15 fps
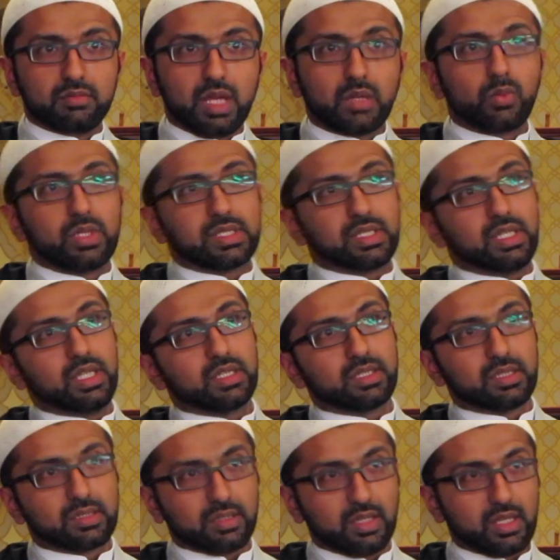And we see it
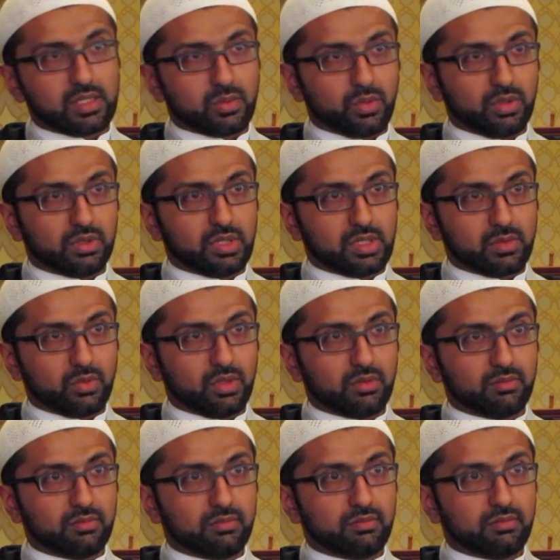in today's world as well.